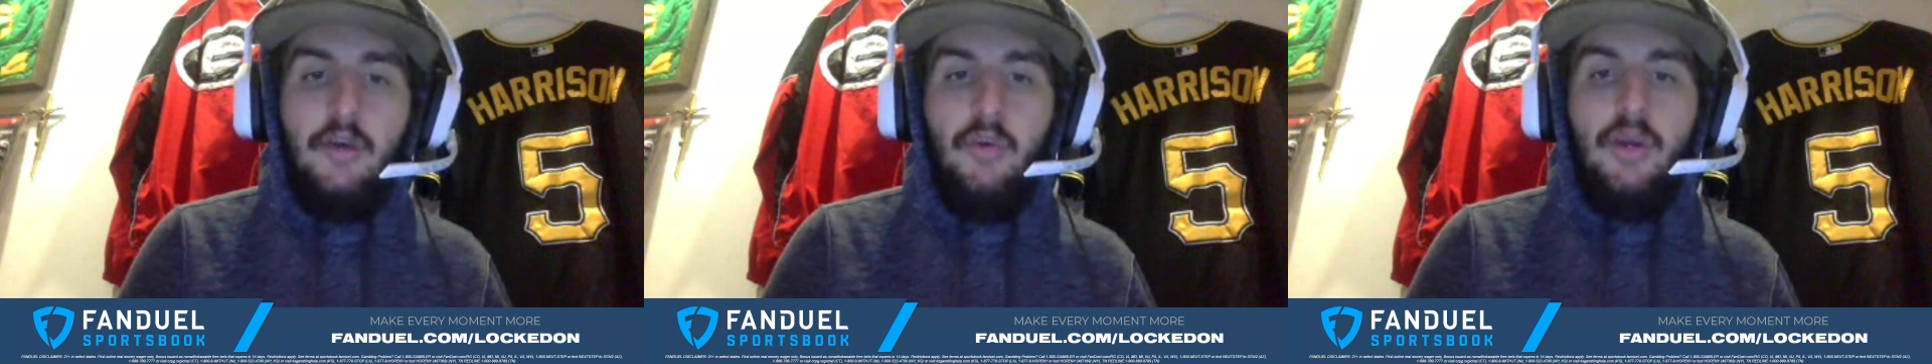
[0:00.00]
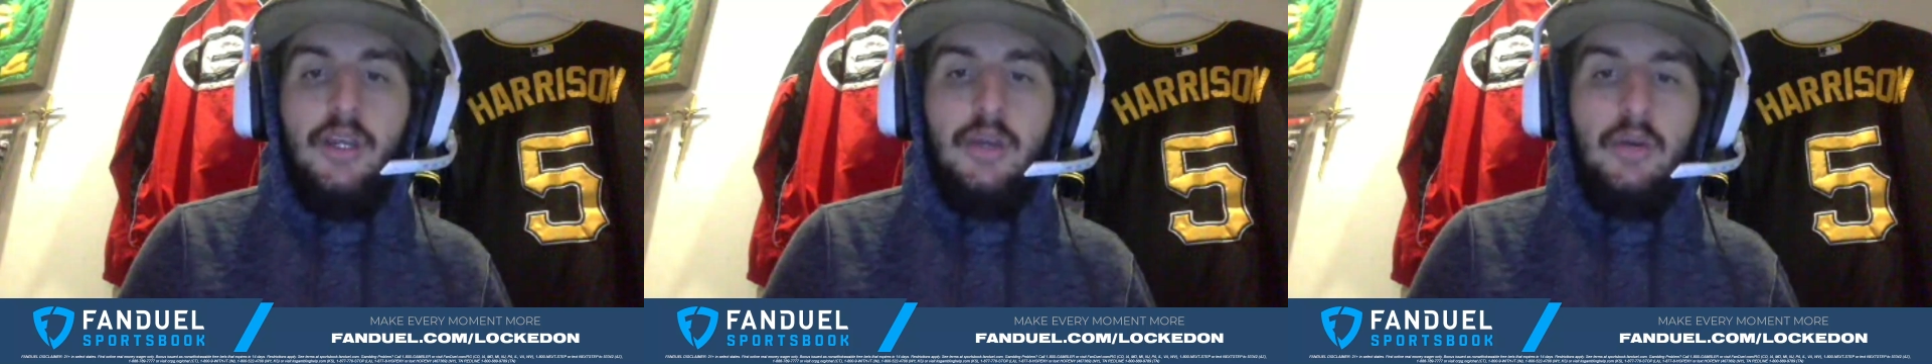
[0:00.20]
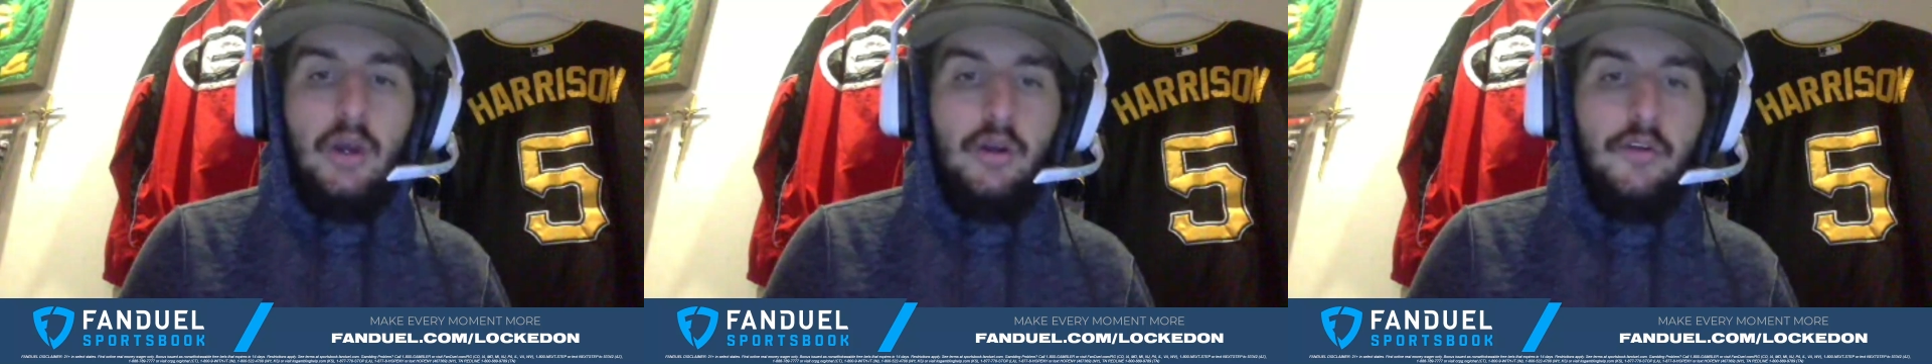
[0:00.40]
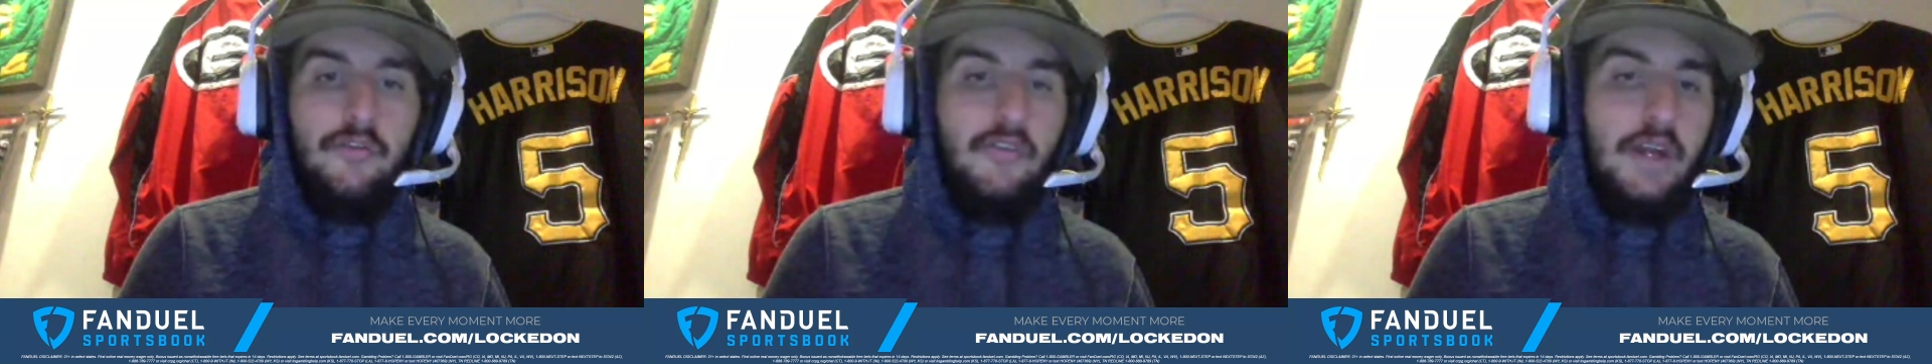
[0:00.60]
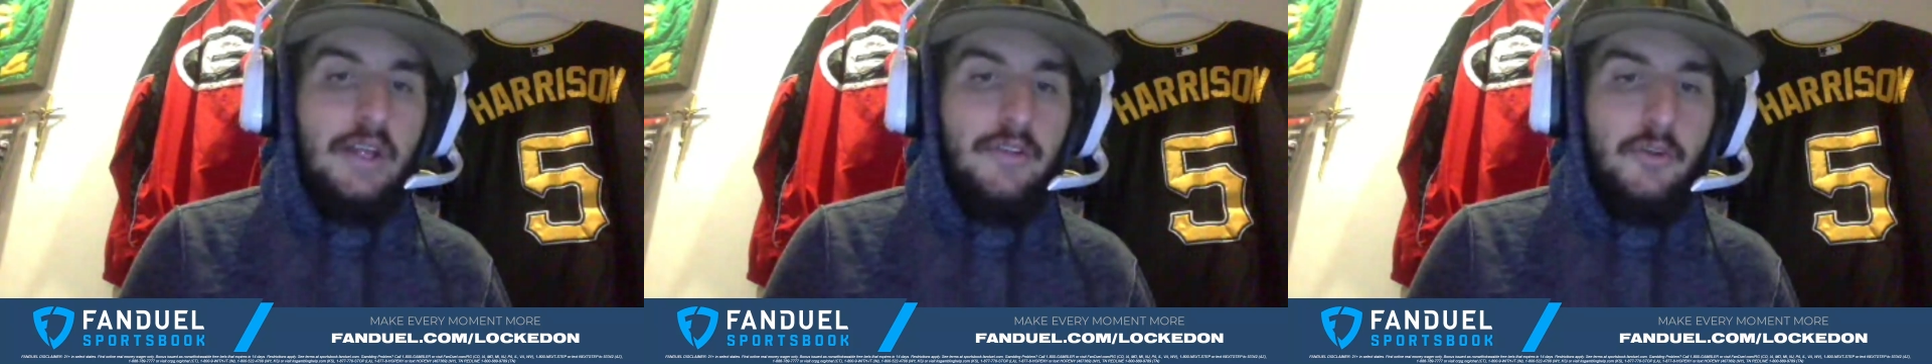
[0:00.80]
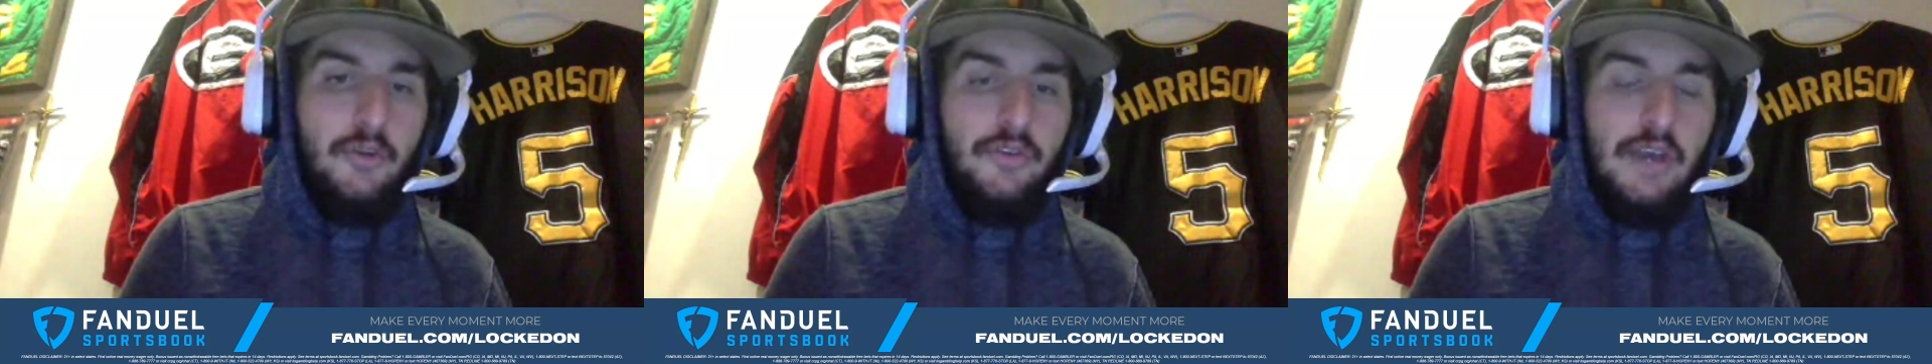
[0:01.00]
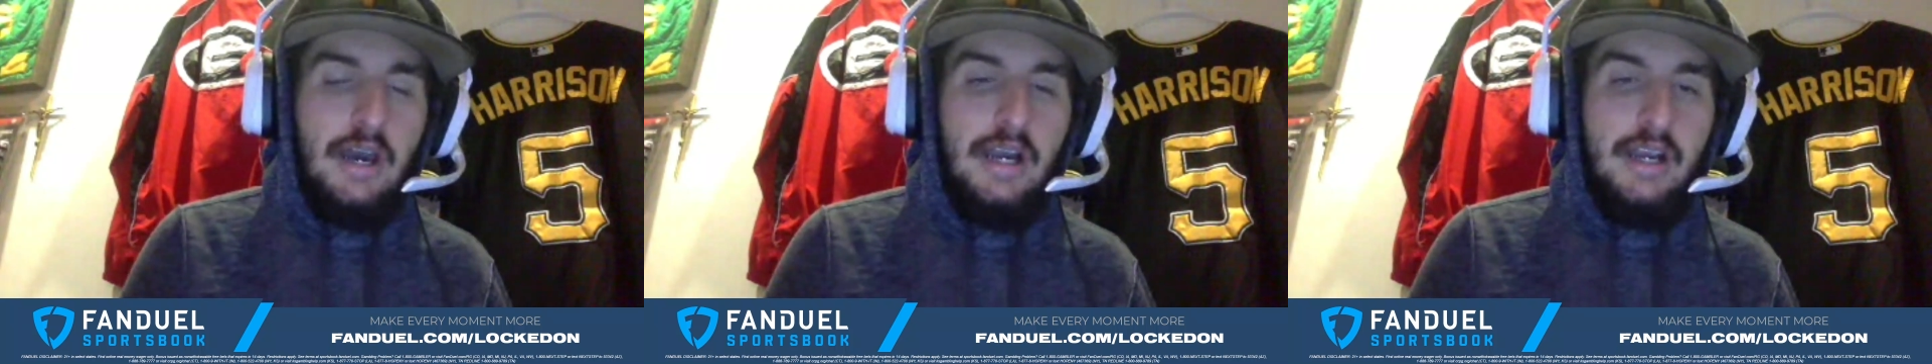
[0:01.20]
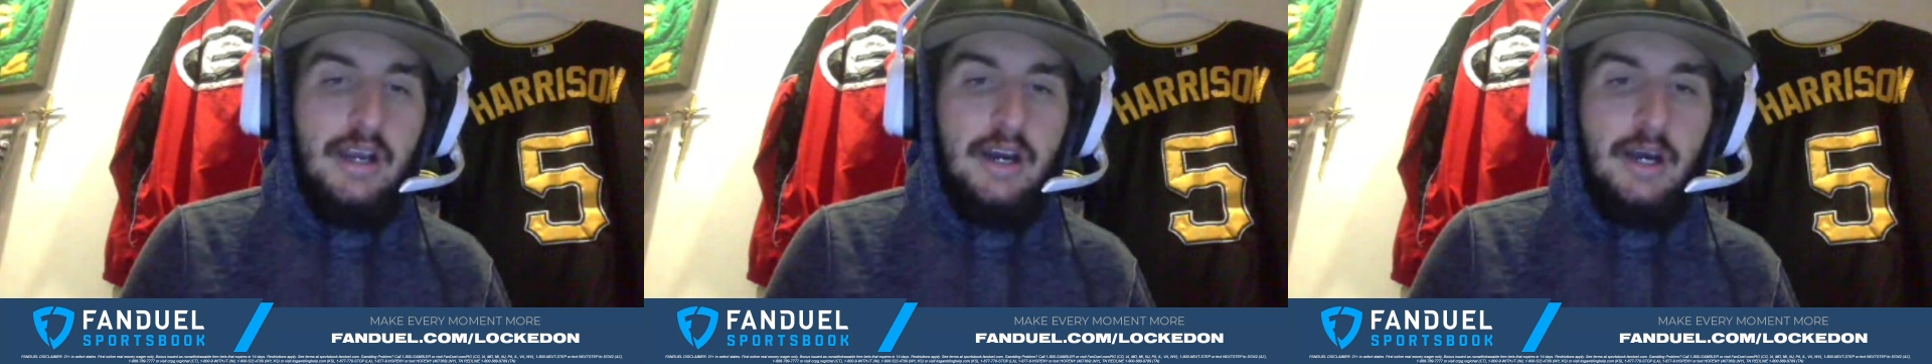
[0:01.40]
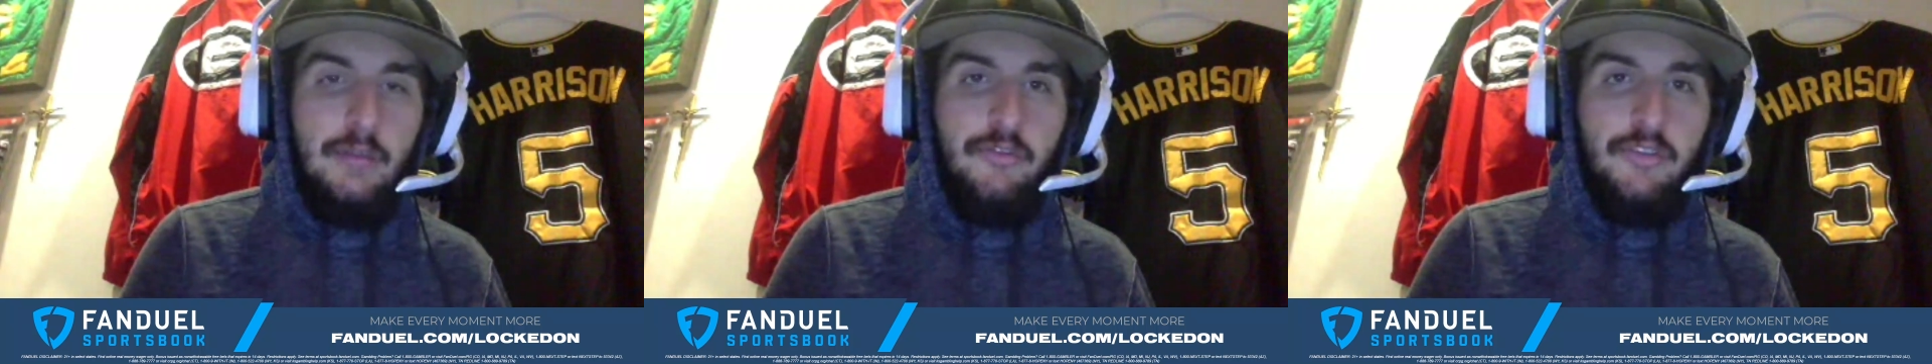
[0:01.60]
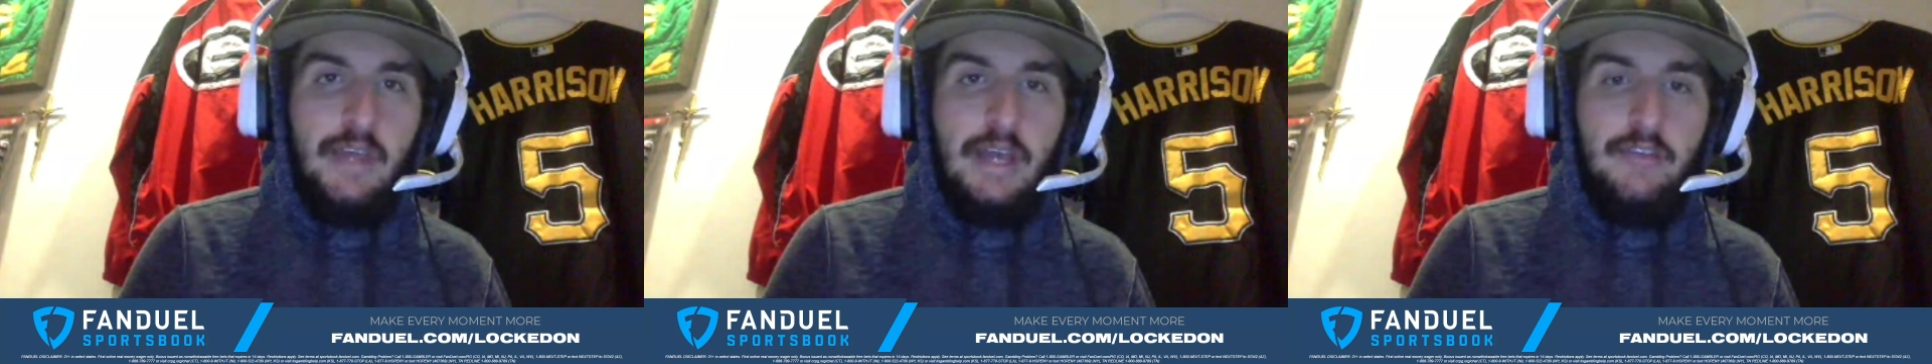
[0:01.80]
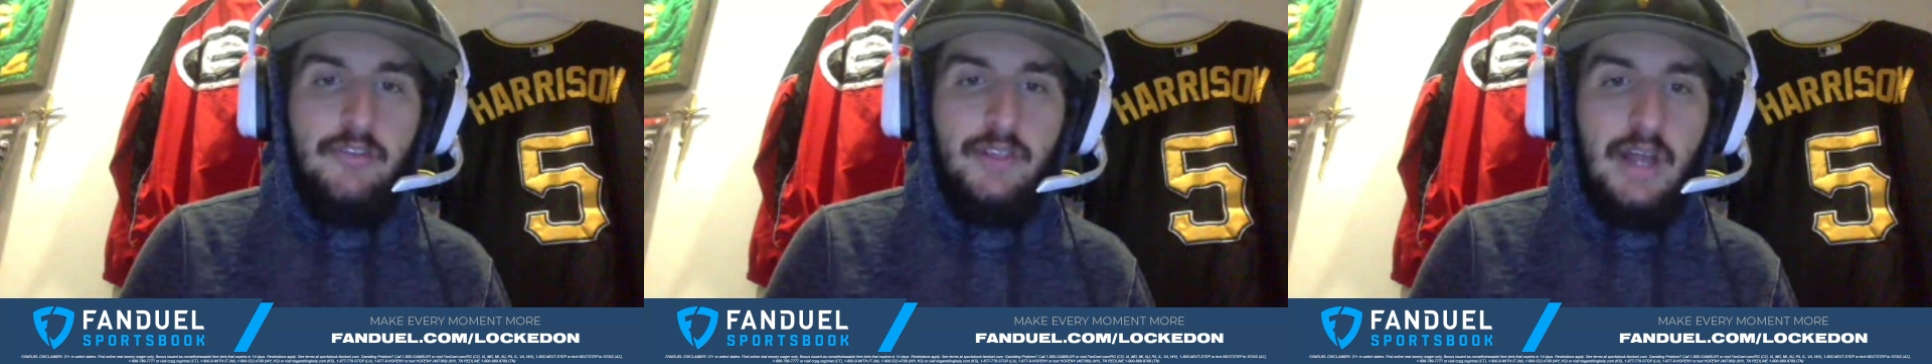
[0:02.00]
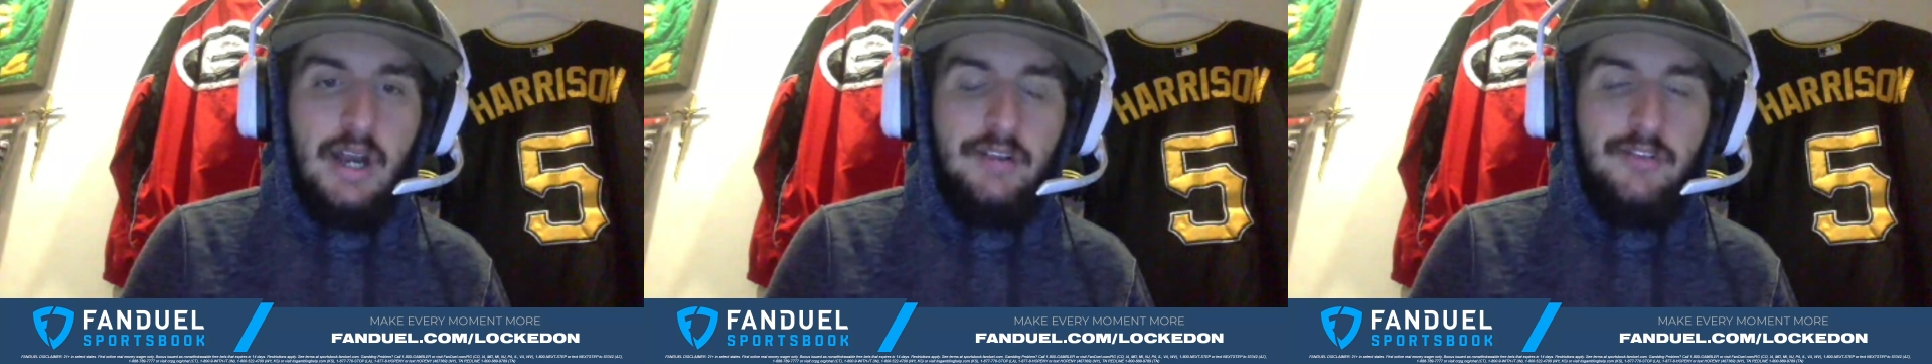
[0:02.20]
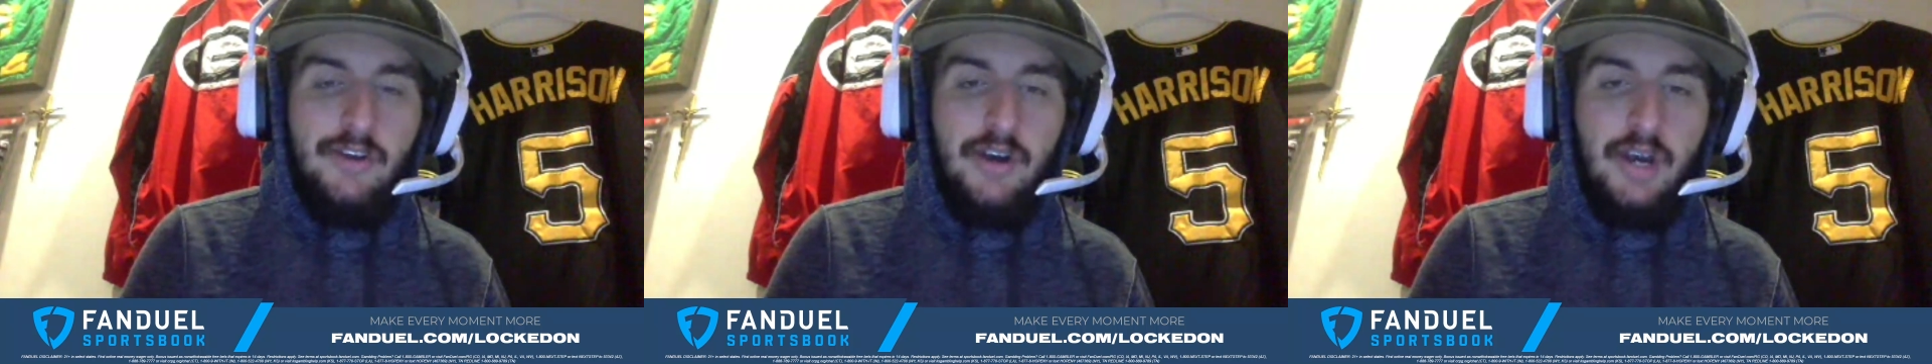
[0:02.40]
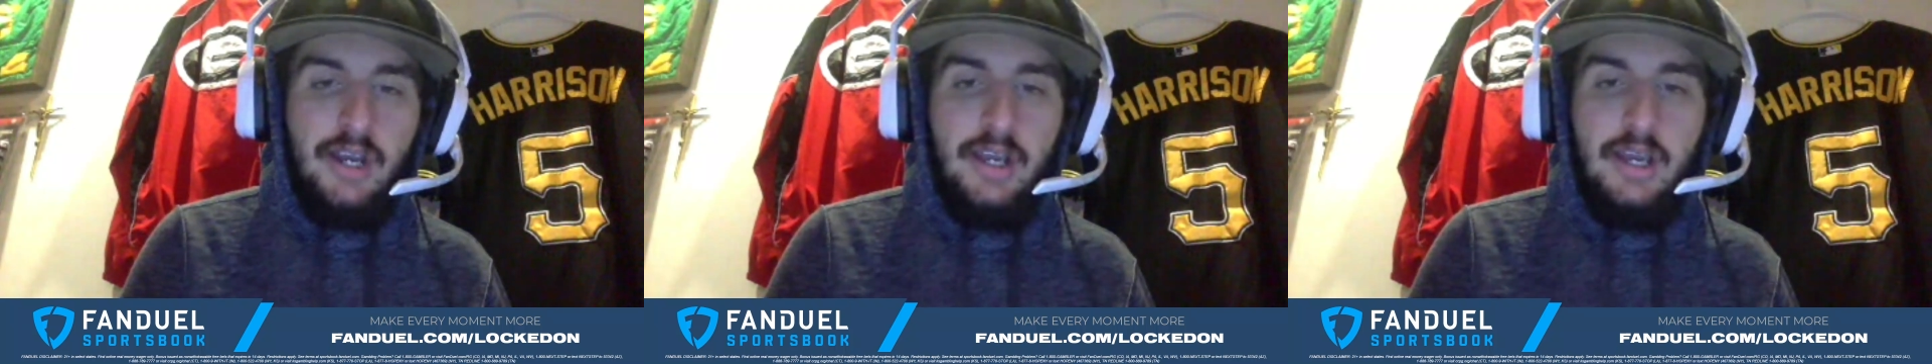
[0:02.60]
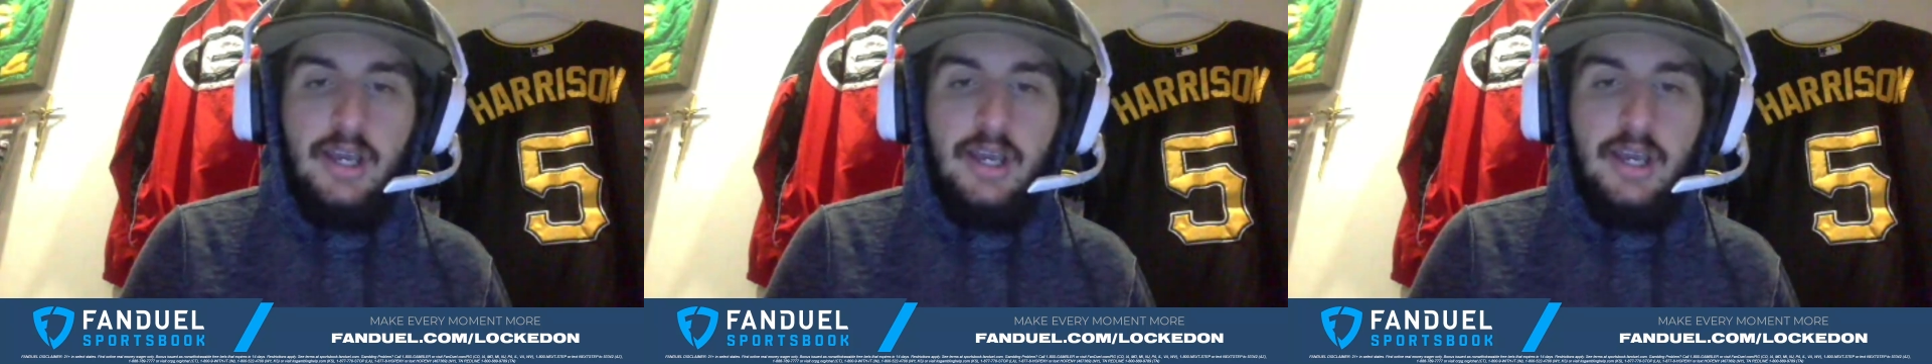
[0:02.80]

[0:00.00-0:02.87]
when you go to fanduel.com slash locked on.